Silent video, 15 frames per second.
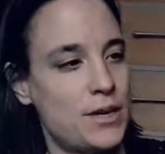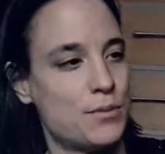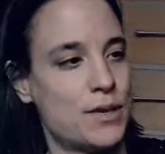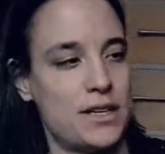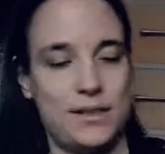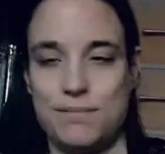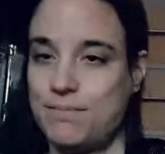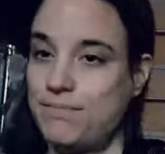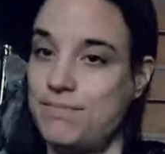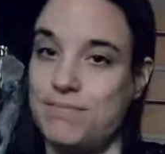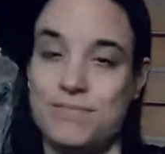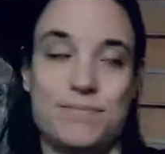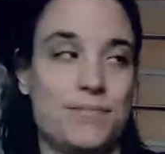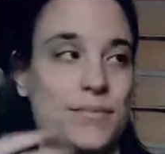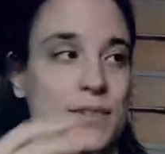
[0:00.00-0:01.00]
anyway,
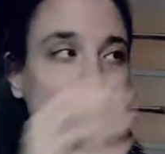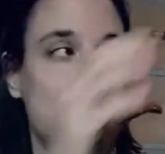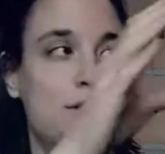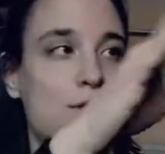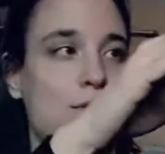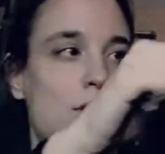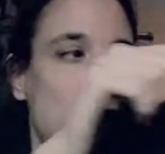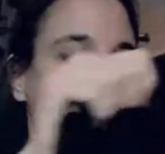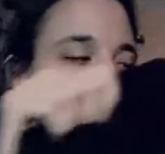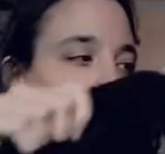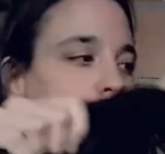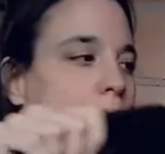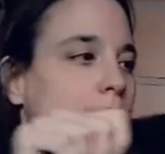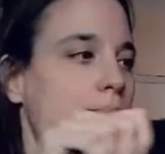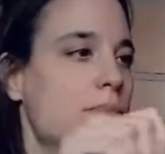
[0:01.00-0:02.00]
still like
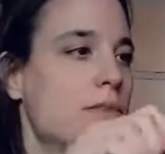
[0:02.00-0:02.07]
it.